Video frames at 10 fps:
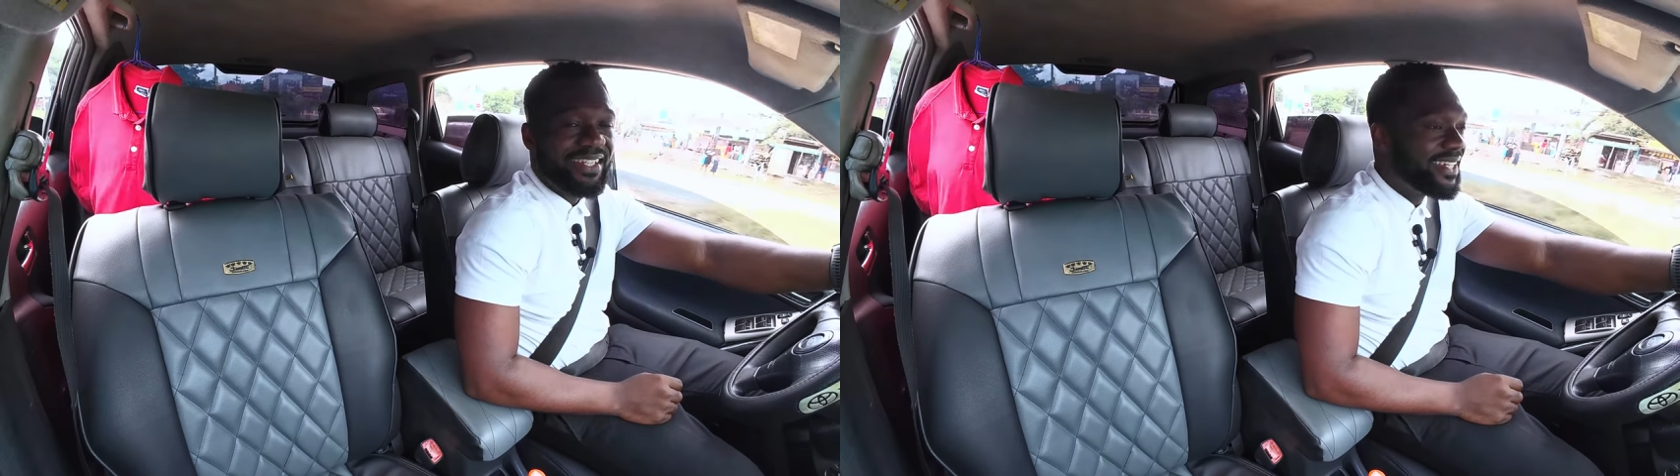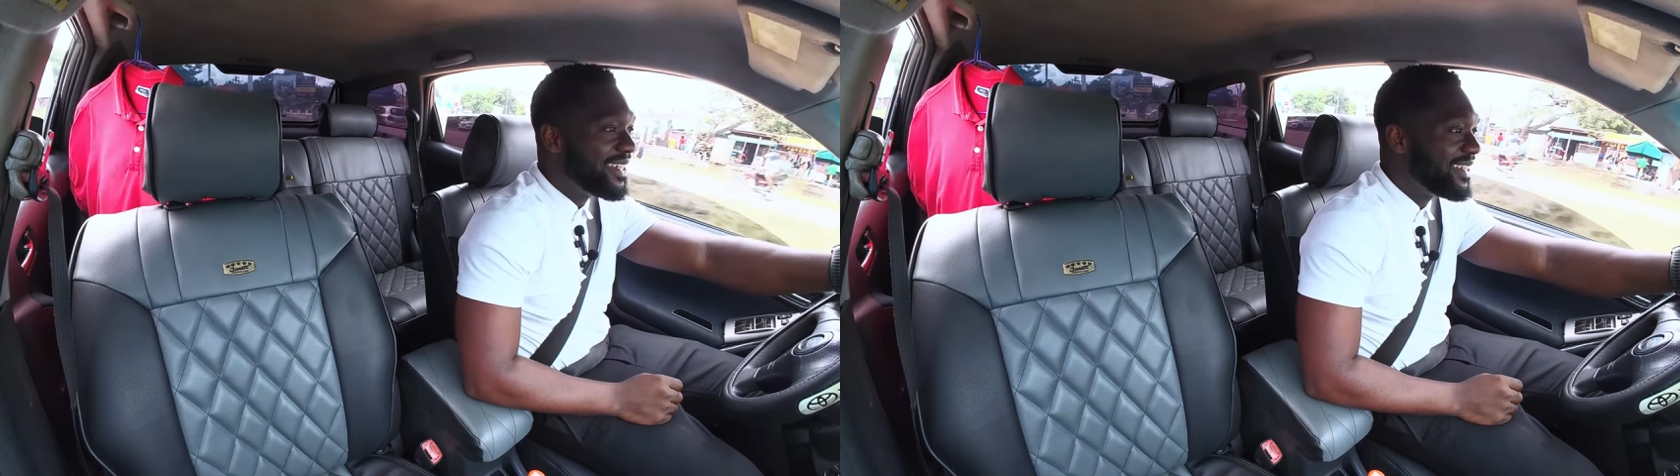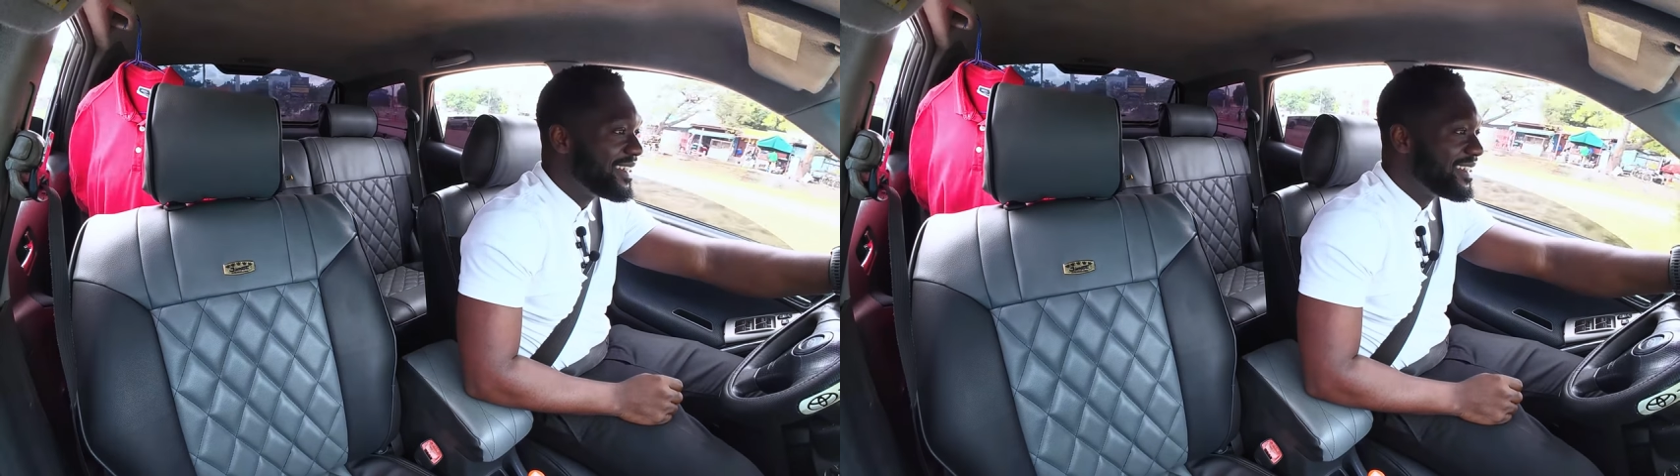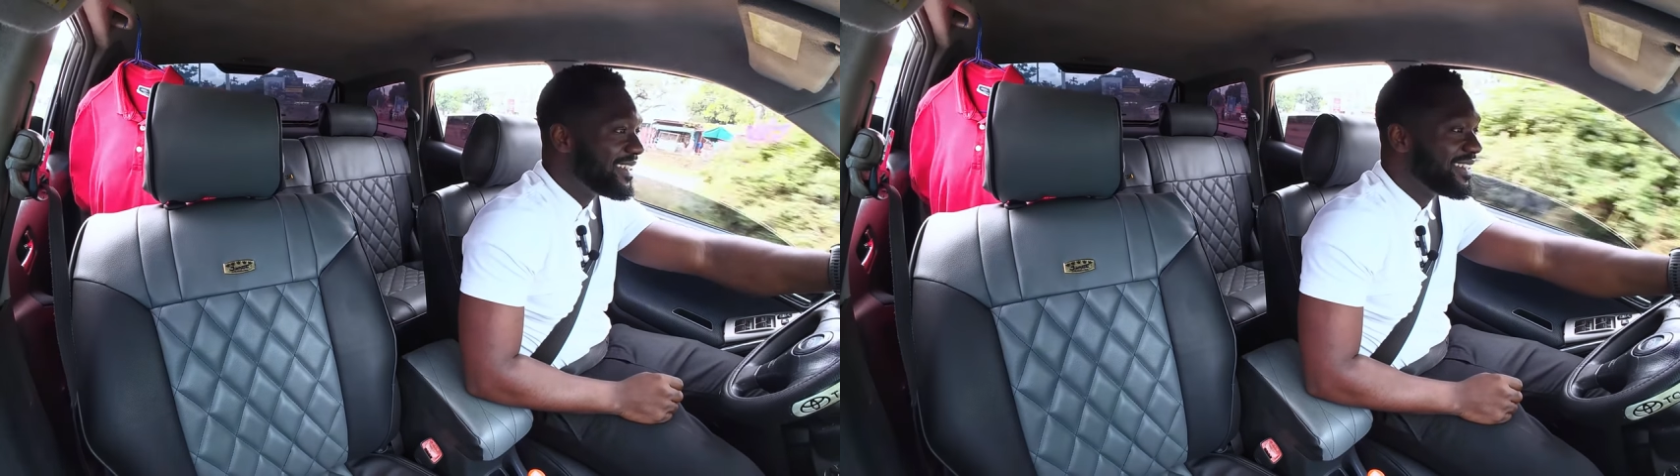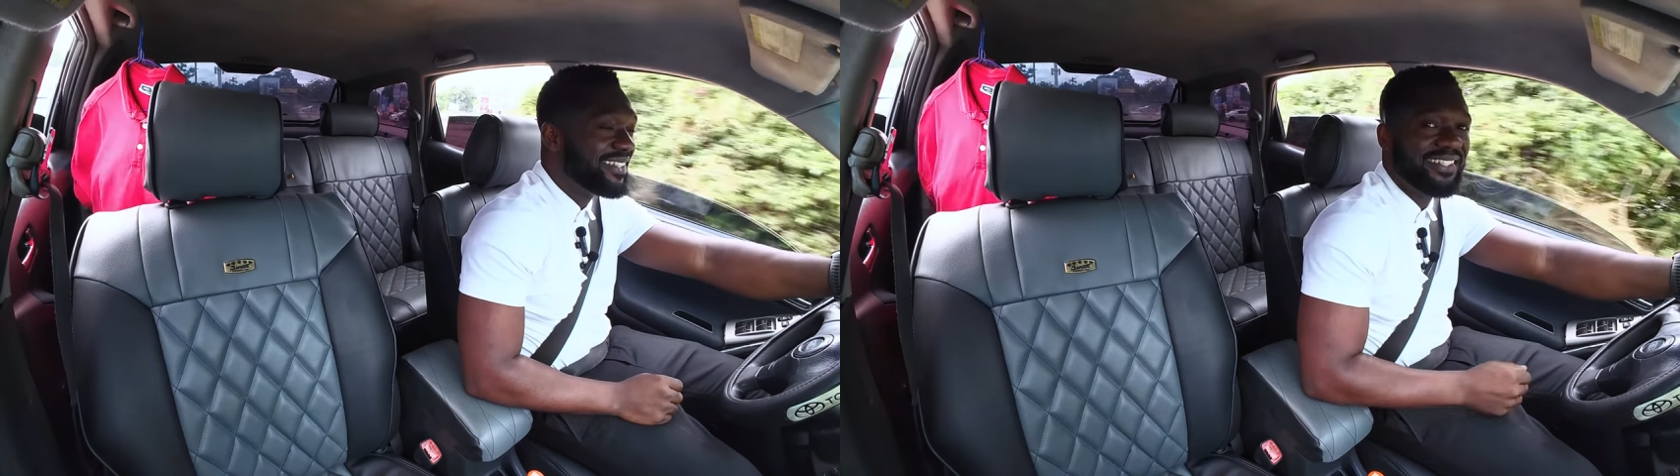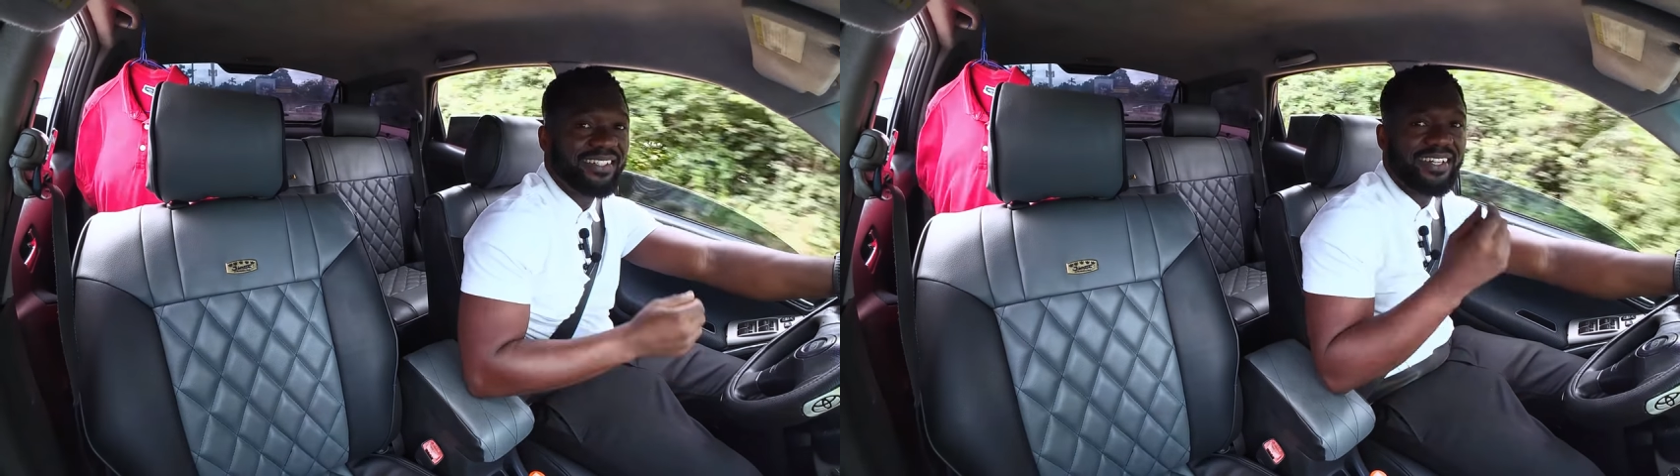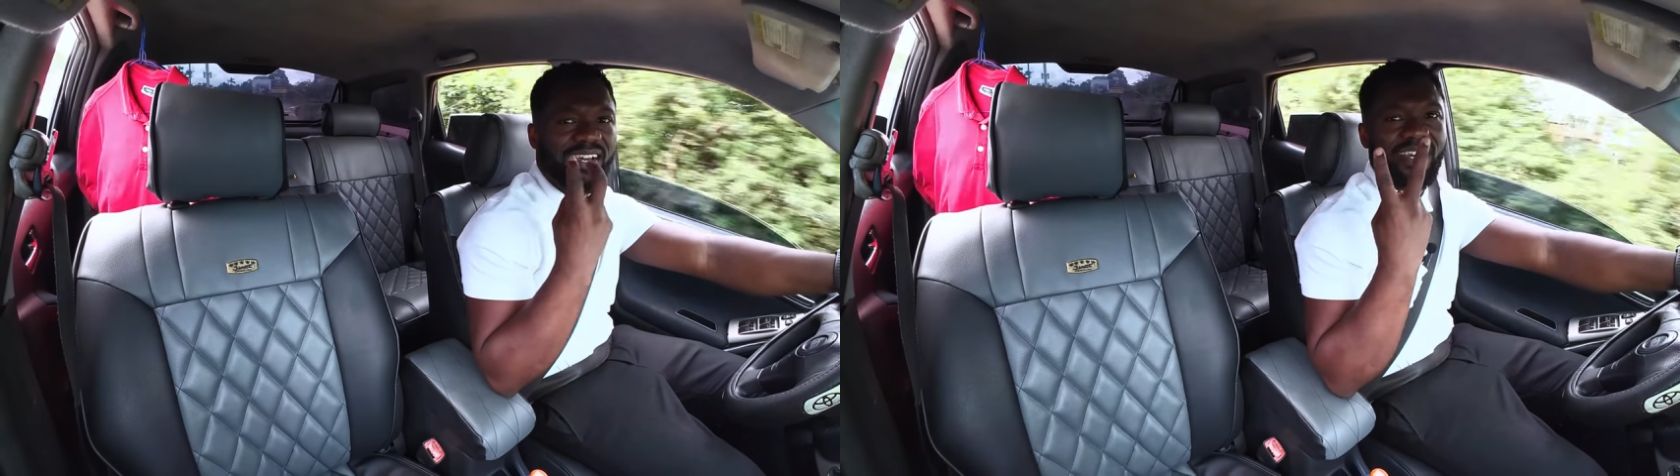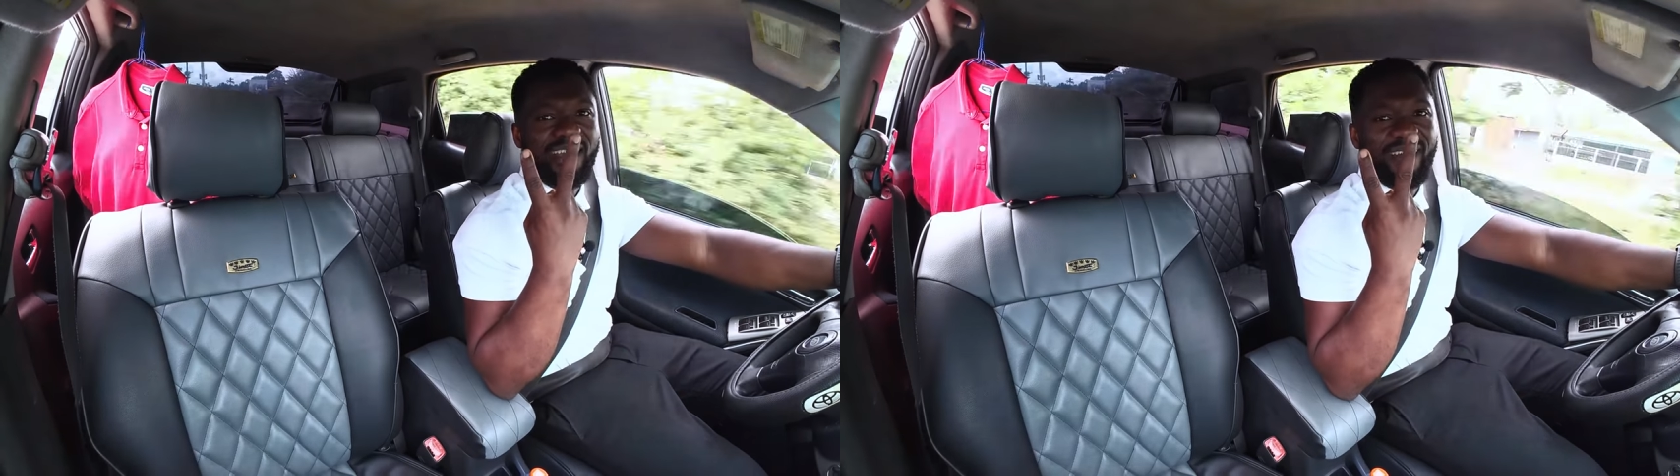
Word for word: up. And then we will go